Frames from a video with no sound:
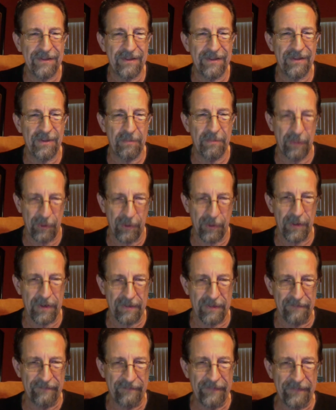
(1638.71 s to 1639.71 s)
the
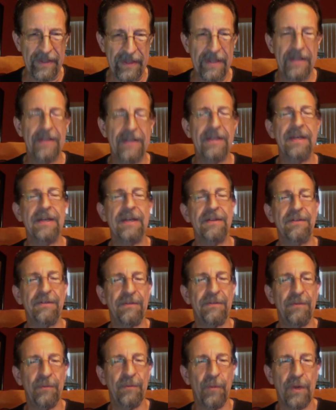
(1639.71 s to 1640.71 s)
porn.
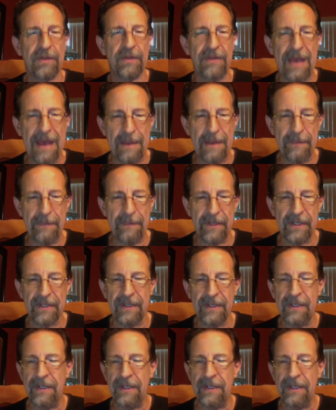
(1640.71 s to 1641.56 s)
It's what's happening.